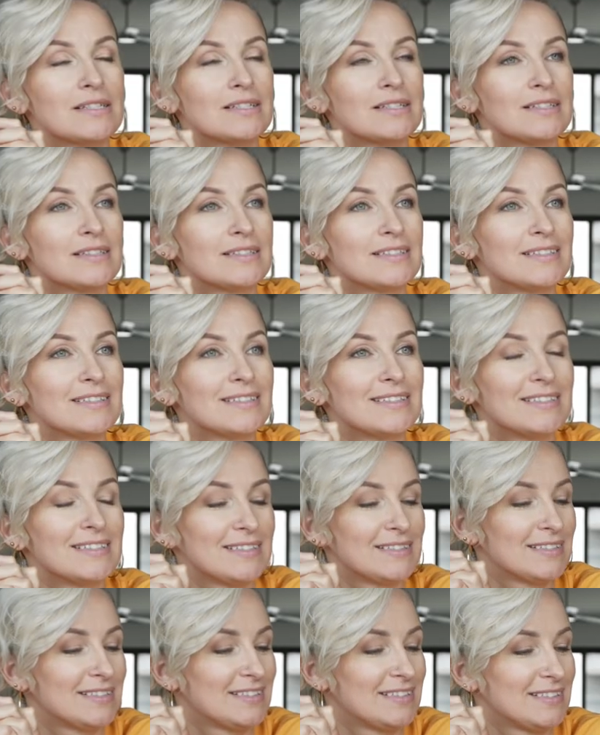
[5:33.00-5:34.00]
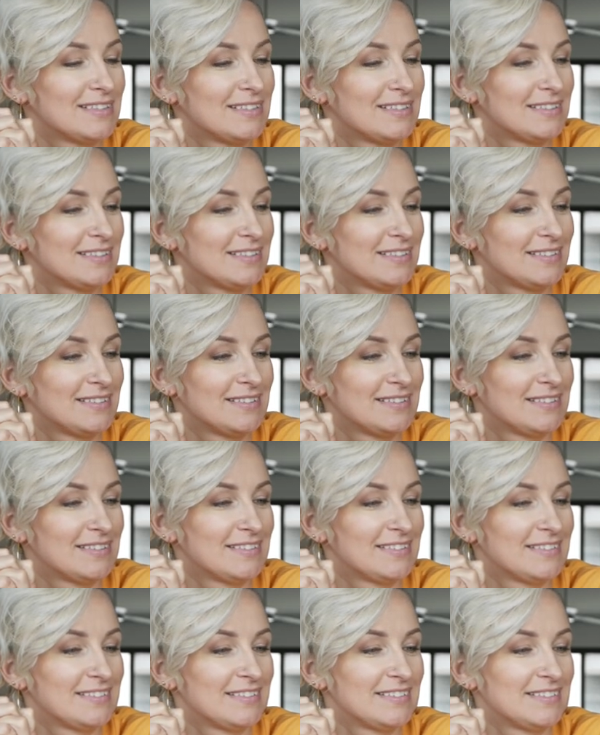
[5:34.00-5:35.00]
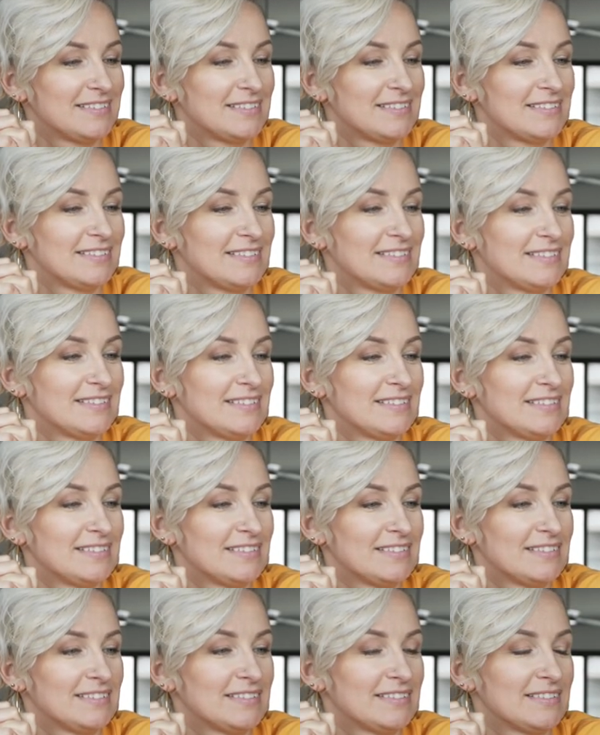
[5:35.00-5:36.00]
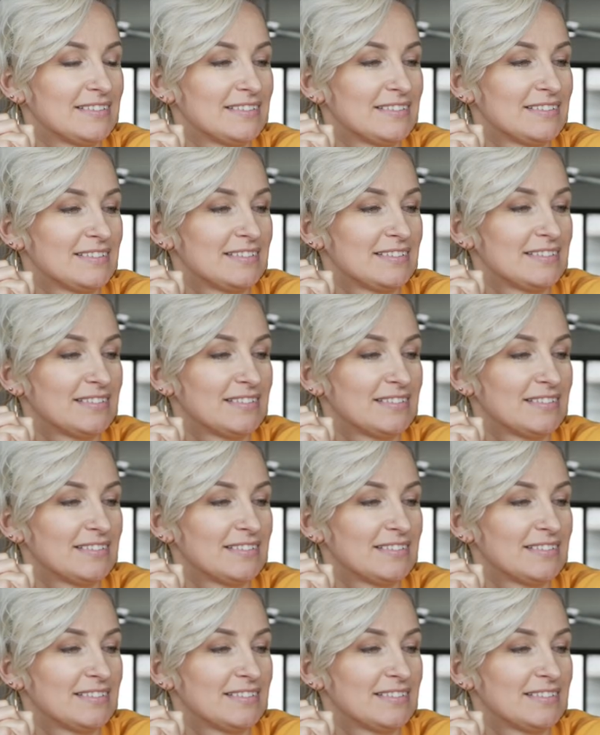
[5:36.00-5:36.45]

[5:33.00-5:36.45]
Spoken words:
This person isn't speaking.